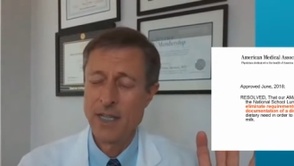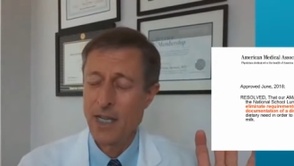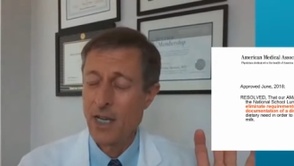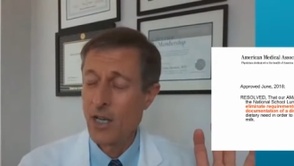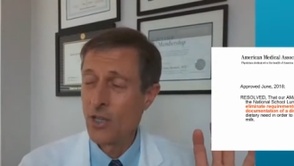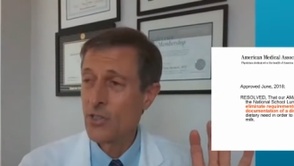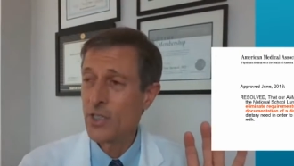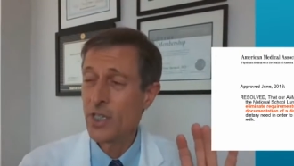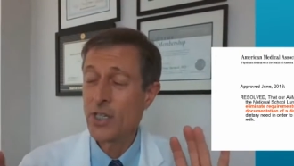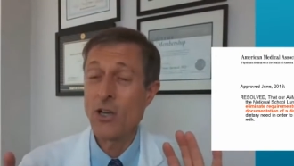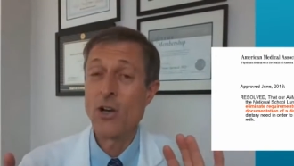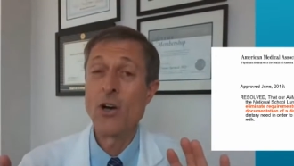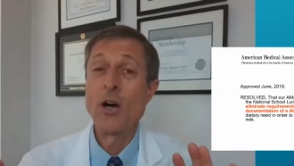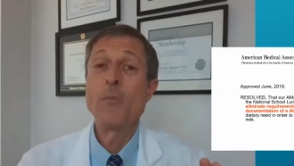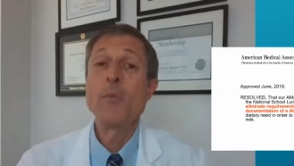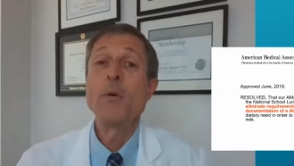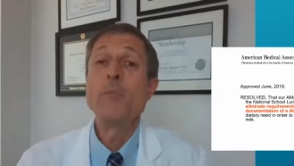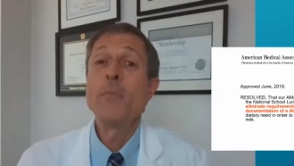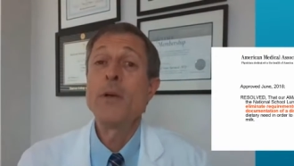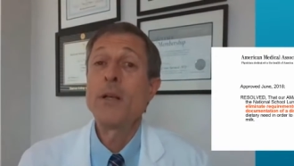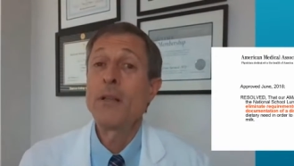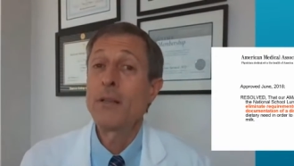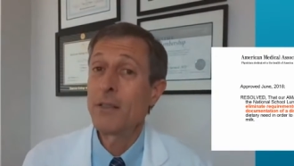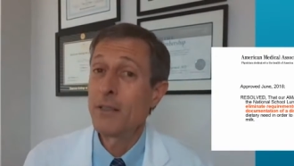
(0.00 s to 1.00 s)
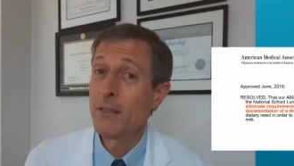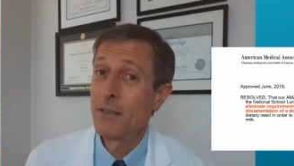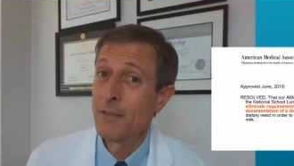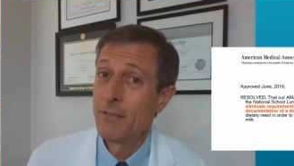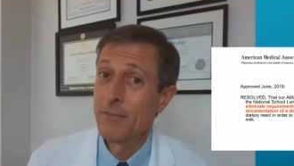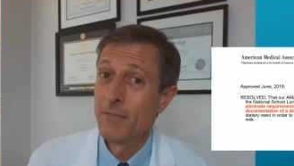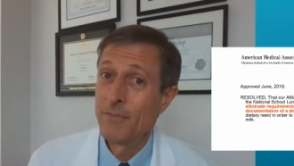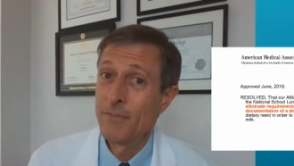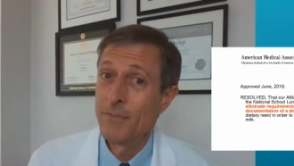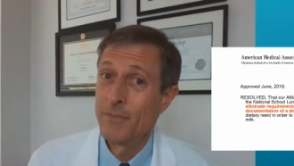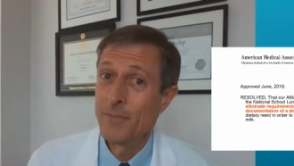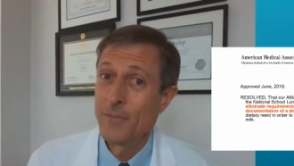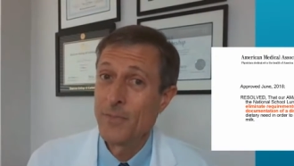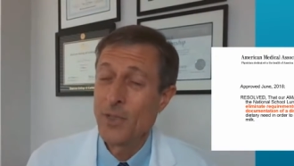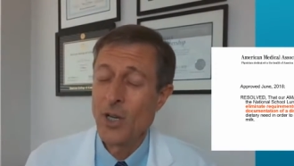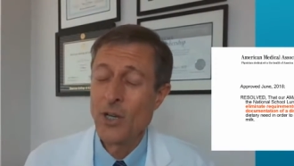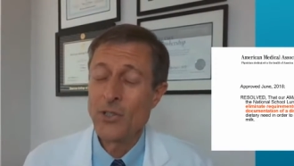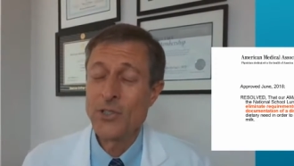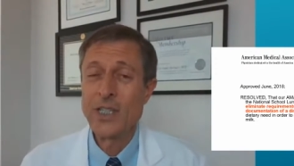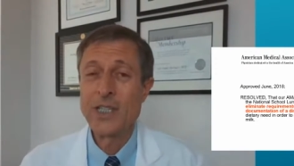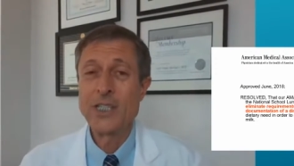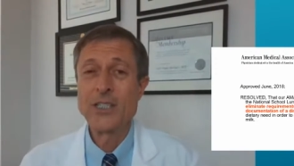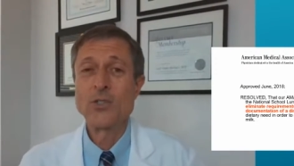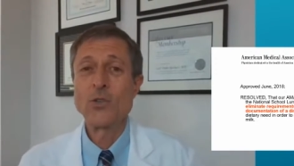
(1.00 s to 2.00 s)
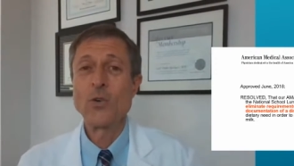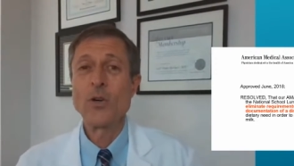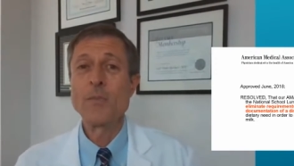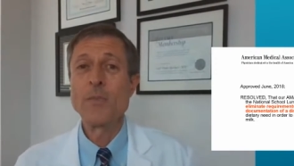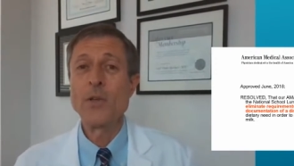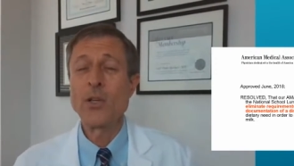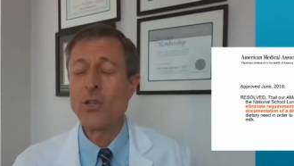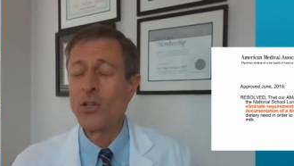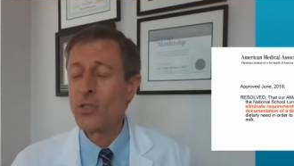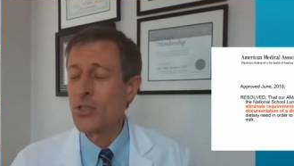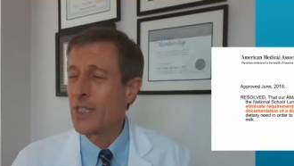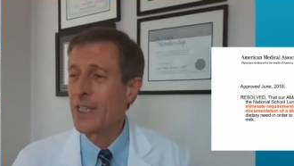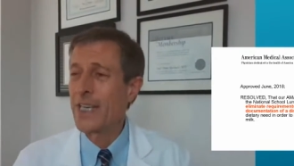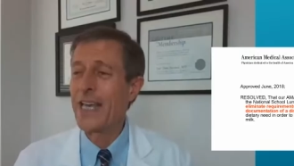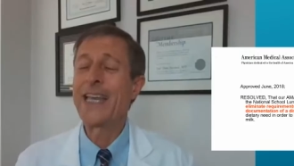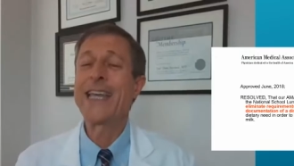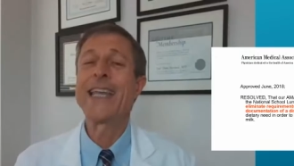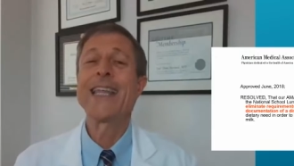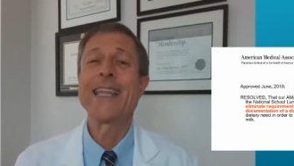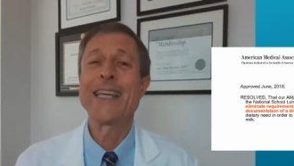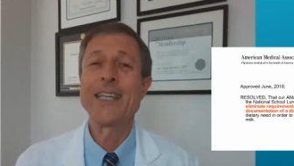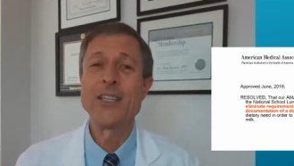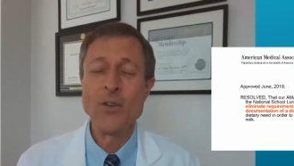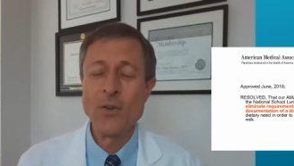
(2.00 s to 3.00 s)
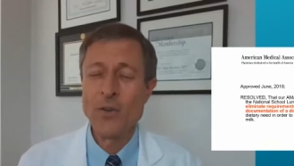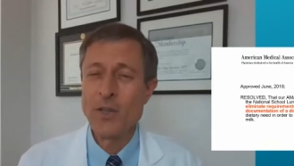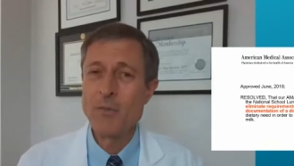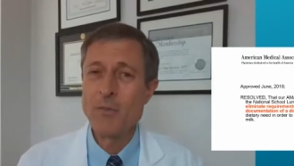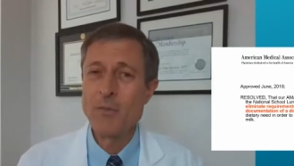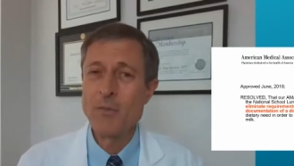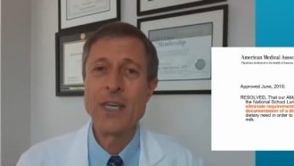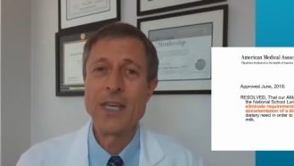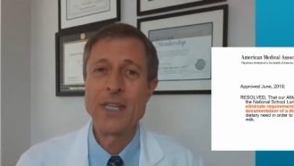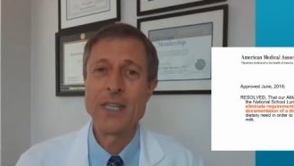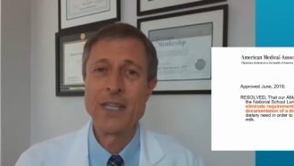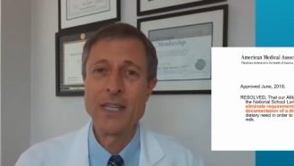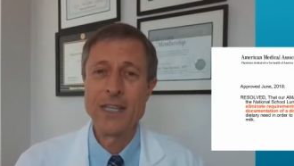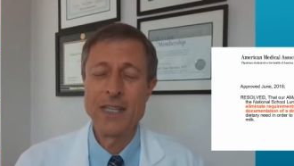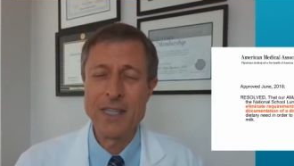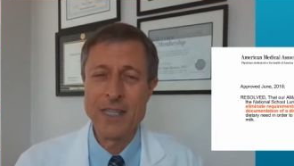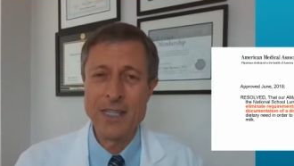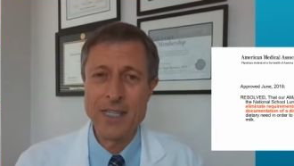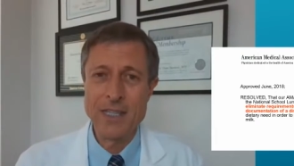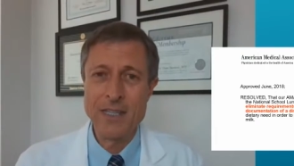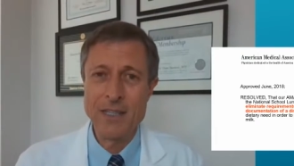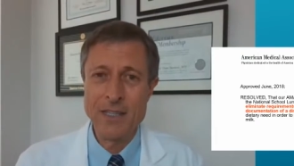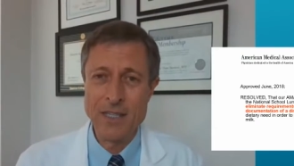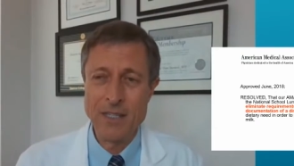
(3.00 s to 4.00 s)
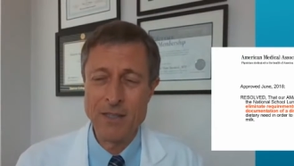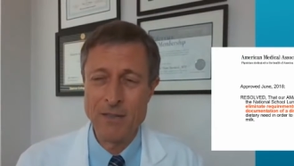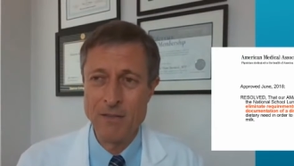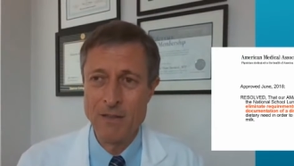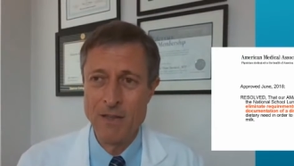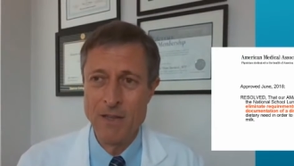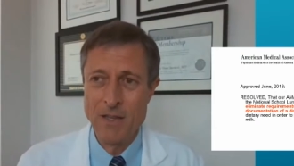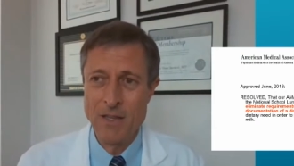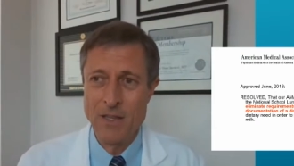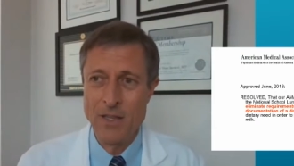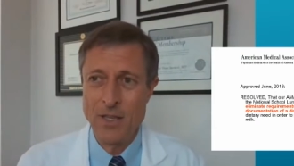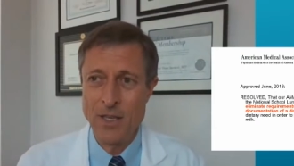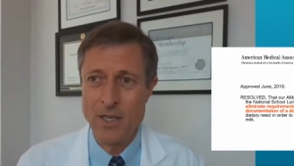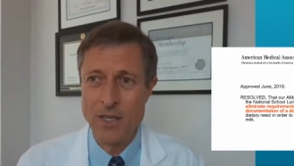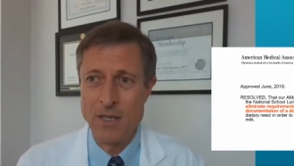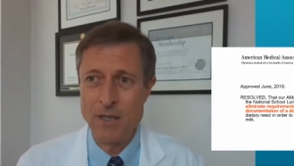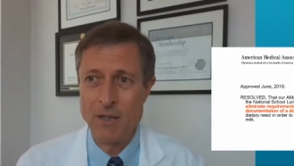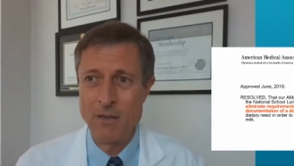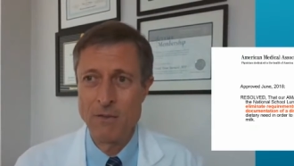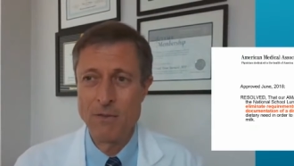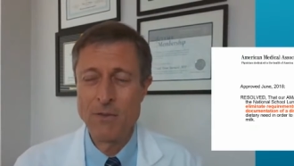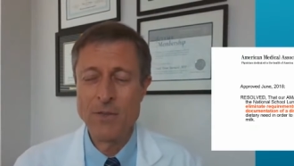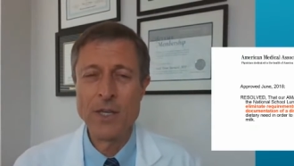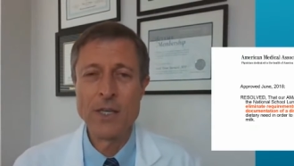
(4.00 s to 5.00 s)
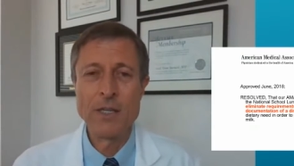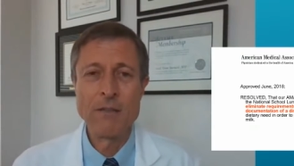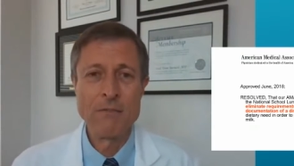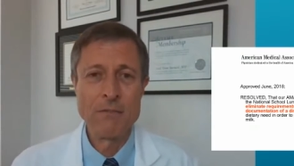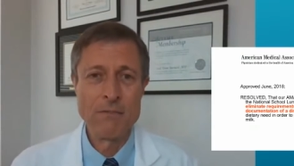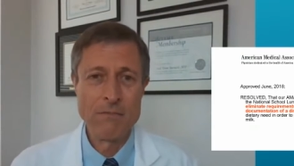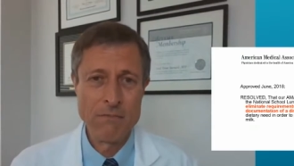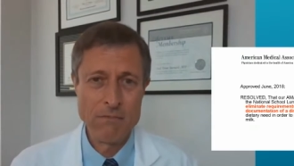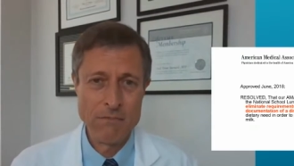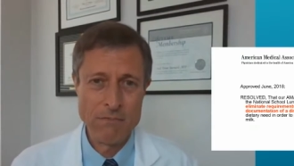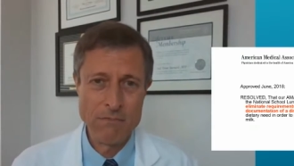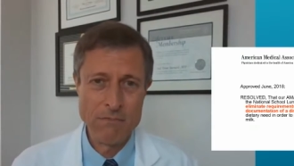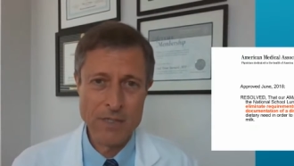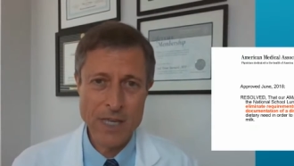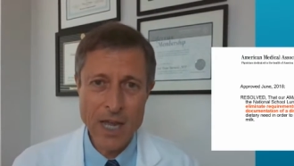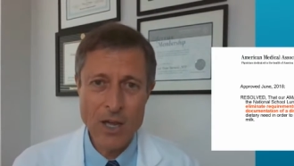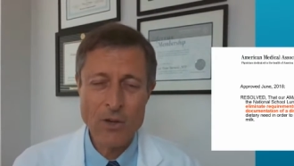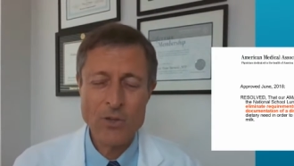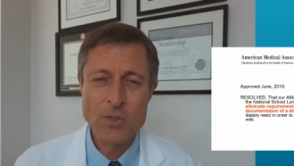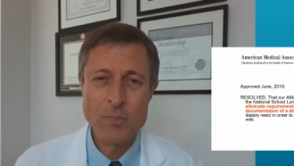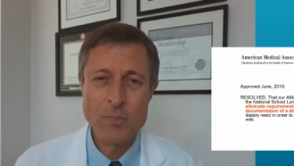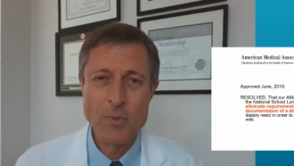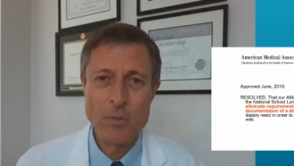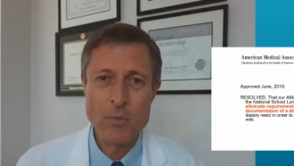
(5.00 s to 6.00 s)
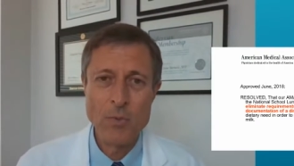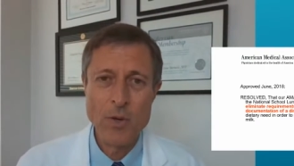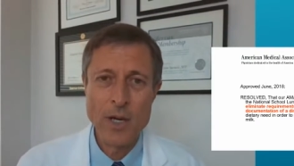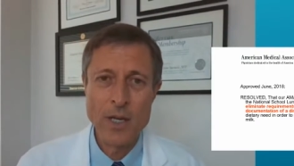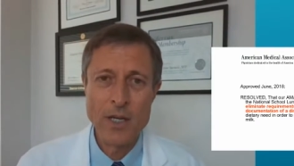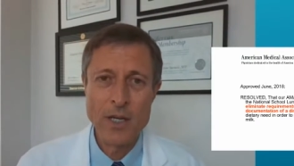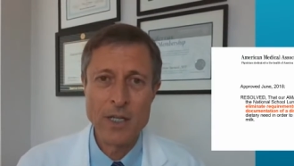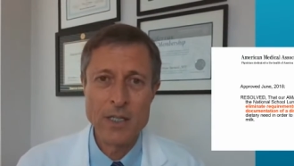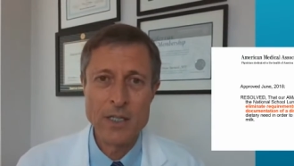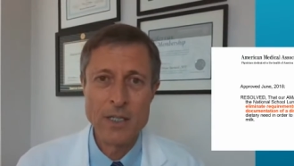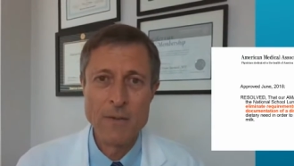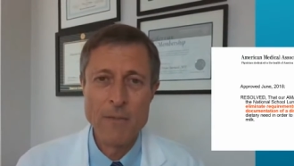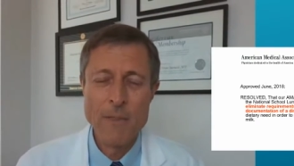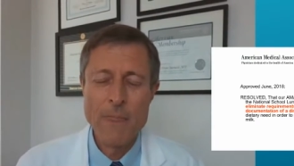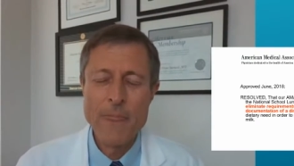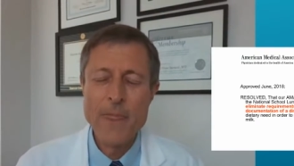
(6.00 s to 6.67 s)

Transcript: I'll take almond milk, I'll take soy milk, I'll take anything. Don't give me the, the, the, the, the cow's milk products.